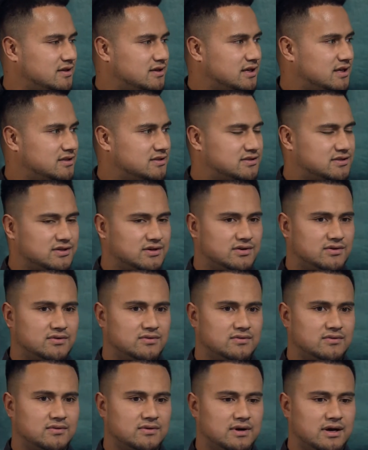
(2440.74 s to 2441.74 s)
And
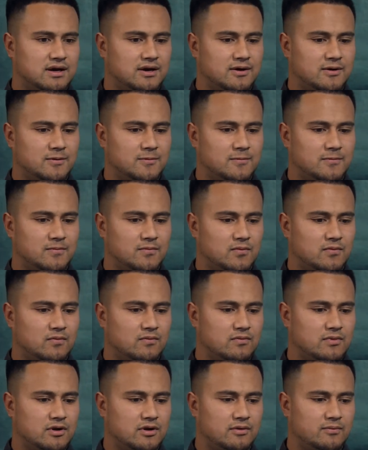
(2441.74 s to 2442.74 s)
so,
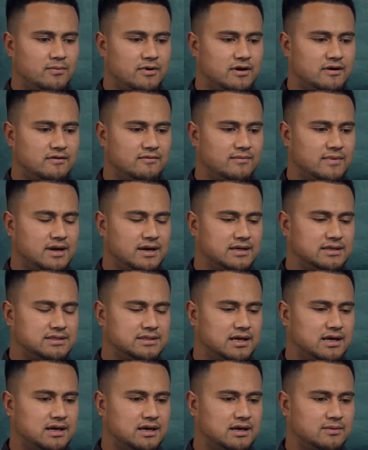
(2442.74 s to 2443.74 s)
part of my
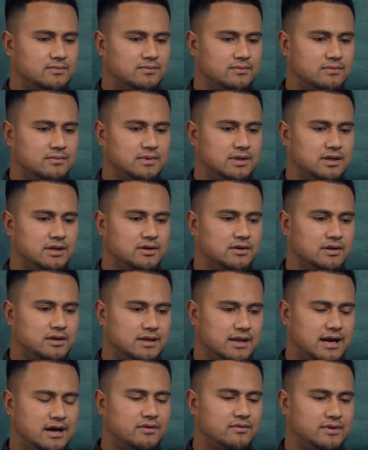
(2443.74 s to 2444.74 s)
job, in
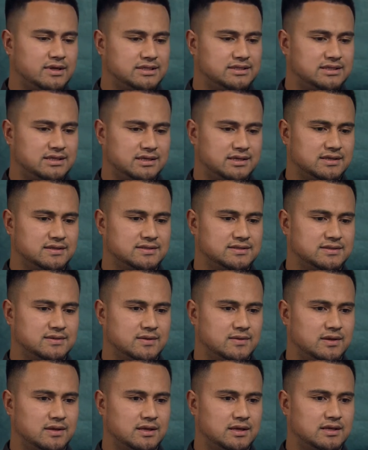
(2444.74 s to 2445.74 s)
outreaching
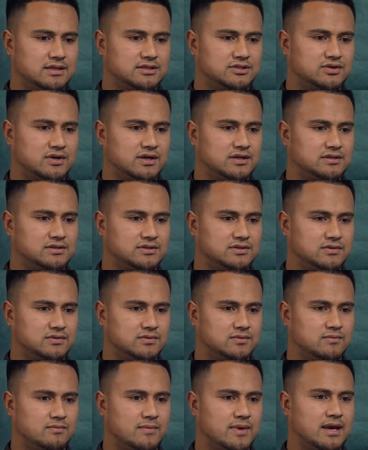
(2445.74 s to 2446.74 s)
is trying to
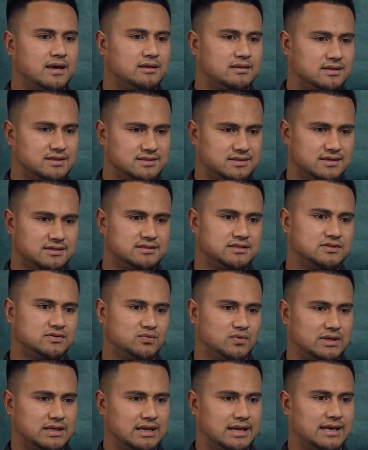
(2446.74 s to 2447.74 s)
make the census
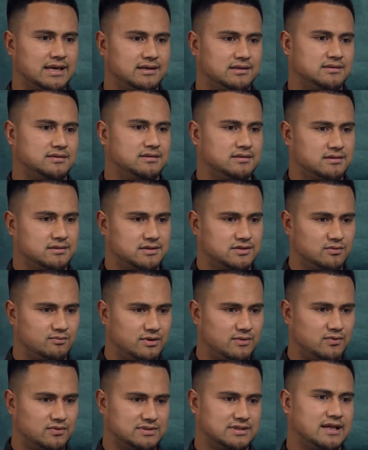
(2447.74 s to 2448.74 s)
relate to
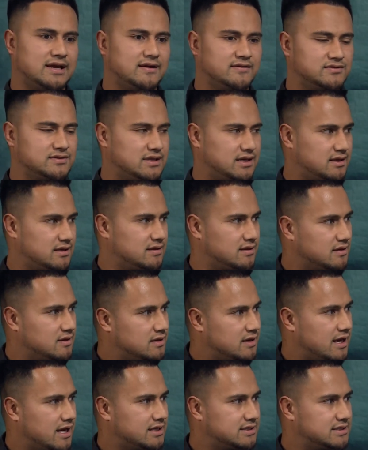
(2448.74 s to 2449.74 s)
people's lives, like
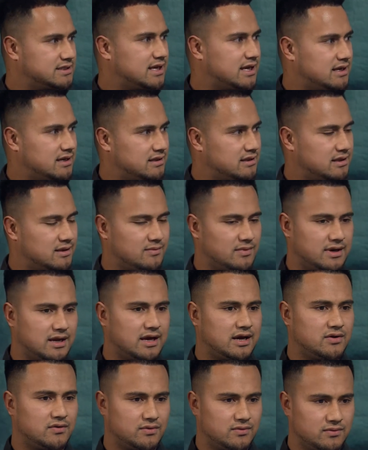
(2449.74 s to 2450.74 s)
educating them on
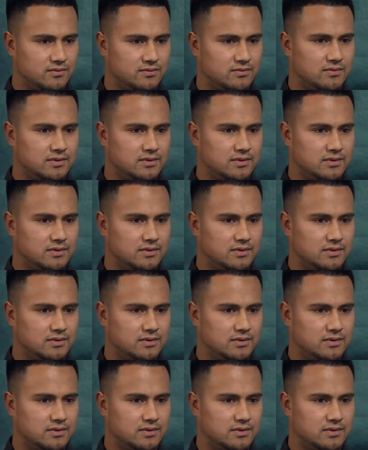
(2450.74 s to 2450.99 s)
how